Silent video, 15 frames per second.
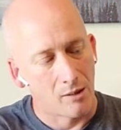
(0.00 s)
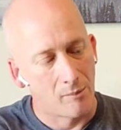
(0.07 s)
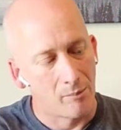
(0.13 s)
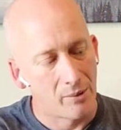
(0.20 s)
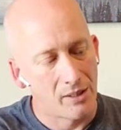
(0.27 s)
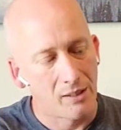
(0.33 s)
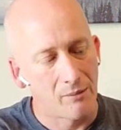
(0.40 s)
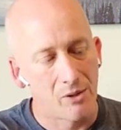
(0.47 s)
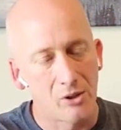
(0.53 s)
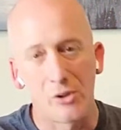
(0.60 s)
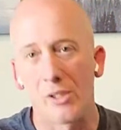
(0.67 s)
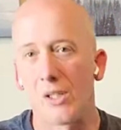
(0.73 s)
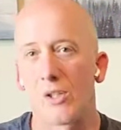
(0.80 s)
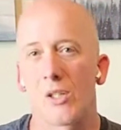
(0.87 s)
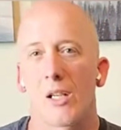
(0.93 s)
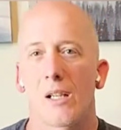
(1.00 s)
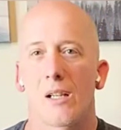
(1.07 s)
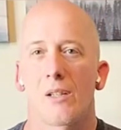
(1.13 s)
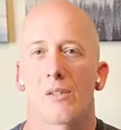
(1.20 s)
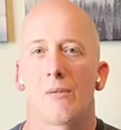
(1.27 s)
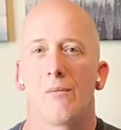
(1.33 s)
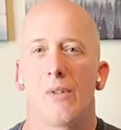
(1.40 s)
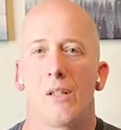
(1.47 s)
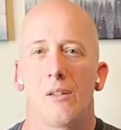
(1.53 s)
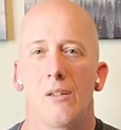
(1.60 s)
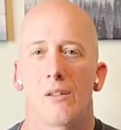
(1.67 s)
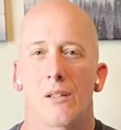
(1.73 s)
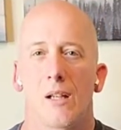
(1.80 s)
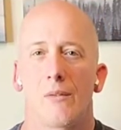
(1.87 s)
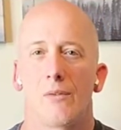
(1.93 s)
But anyways, you can check out some
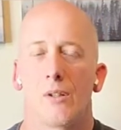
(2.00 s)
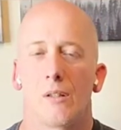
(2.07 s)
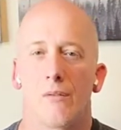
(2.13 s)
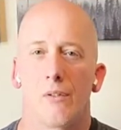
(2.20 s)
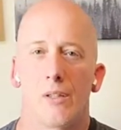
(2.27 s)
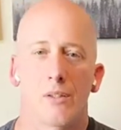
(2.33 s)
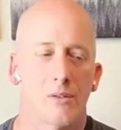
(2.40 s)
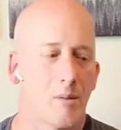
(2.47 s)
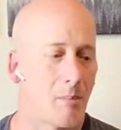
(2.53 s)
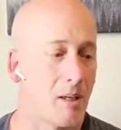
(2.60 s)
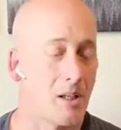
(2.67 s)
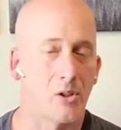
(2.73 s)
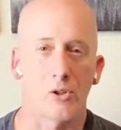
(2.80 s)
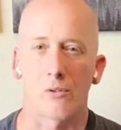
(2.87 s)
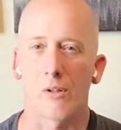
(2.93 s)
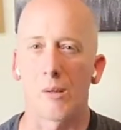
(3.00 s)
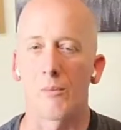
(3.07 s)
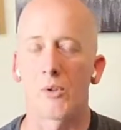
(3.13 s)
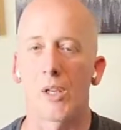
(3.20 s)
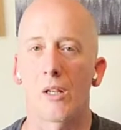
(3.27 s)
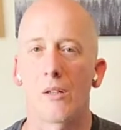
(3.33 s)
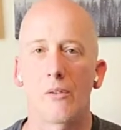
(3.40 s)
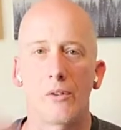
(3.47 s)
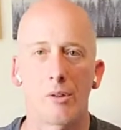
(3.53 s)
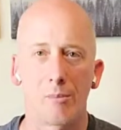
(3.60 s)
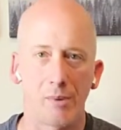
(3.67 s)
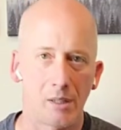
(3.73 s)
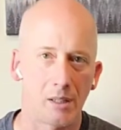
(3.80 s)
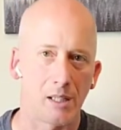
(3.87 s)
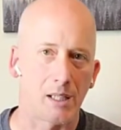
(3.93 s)
videos that I've done of this on my Instagram channel. There'll
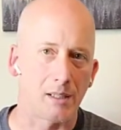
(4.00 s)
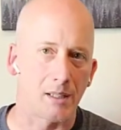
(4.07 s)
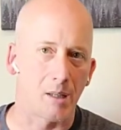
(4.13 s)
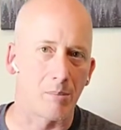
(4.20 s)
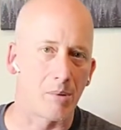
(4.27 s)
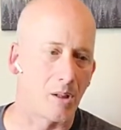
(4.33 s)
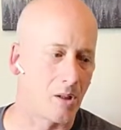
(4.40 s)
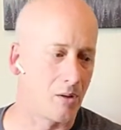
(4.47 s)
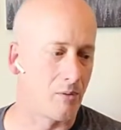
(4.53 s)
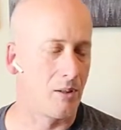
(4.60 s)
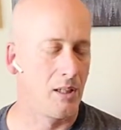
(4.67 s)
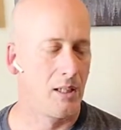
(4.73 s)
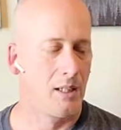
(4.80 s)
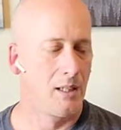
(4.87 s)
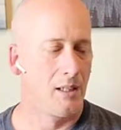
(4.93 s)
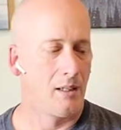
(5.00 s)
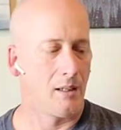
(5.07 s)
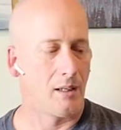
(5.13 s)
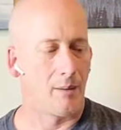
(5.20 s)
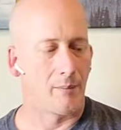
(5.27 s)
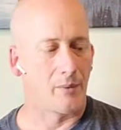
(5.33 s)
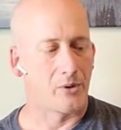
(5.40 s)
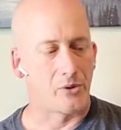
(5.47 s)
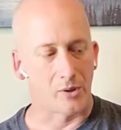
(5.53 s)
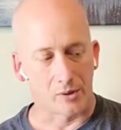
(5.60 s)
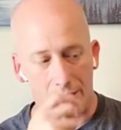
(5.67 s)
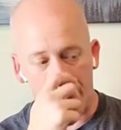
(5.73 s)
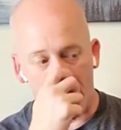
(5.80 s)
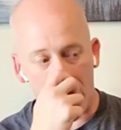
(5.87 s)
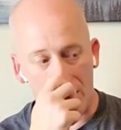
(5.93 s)
be a link down below that you
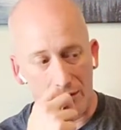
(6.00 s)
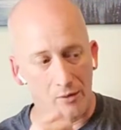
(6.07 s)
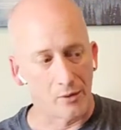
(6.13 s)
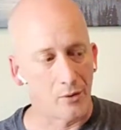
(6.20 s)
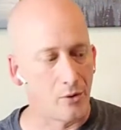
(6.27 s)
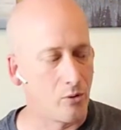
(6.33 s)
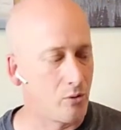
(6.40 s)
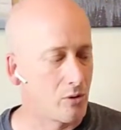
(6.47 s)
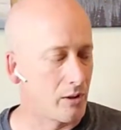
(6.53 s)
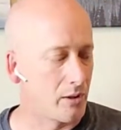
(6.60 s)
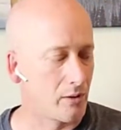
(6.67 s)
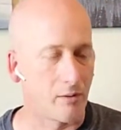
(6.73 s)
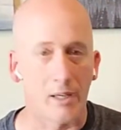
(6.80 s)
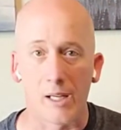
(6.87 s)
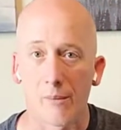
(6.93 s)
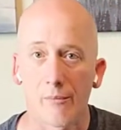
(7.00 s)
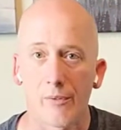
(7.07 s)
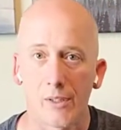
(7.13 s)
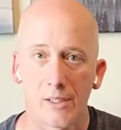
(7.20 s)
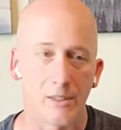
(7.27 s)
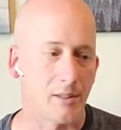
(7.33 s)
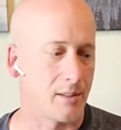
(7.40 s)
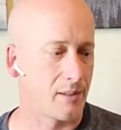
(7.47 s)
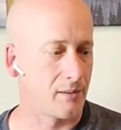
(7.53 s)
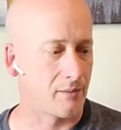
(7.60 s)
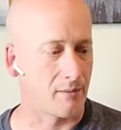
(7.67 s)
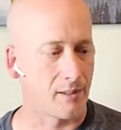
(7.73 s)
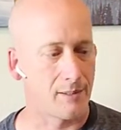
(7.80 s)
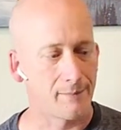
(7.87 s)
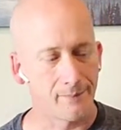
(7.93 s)
can follow nuclear amphids,
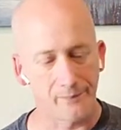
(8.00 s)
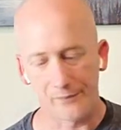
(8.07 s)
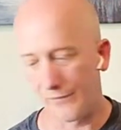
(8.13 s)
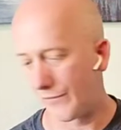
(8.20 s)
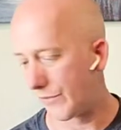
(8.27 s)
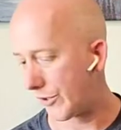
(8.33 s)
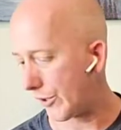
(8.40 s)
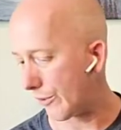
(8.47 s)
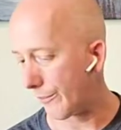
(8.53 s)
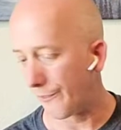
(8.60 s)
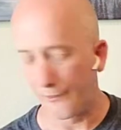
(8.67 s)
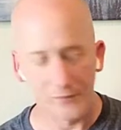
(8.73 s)
right? So